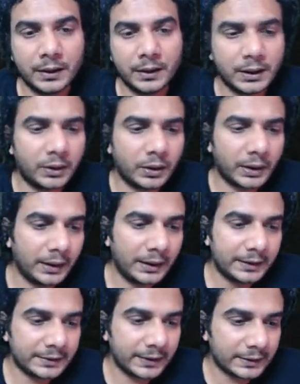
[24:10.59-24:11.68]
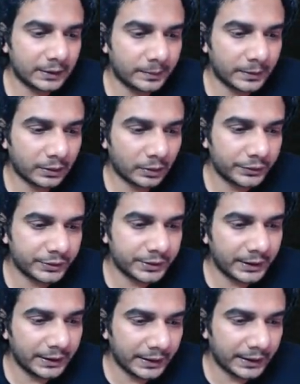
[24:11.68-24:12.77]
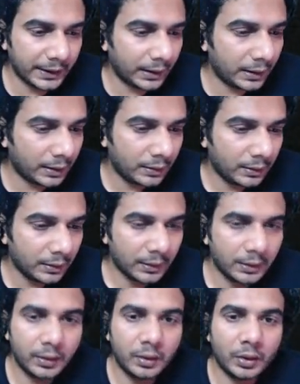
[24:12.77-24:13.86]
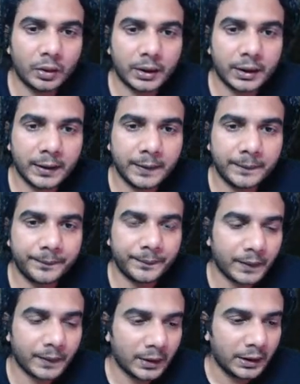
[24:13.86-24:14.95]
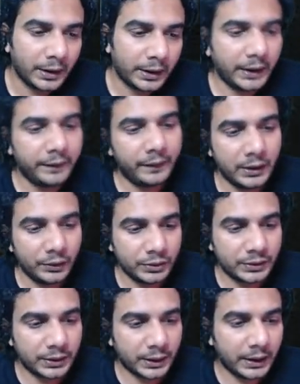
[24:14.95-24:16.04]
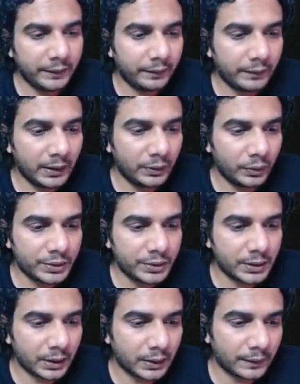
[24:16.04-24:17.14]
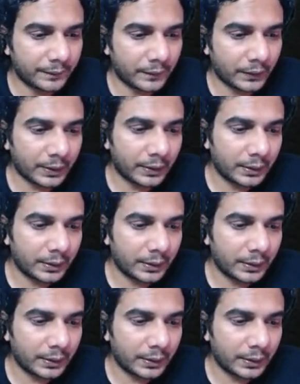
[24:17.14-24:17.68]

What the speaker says: Okay, let's take some other constant, K, not A. We will use for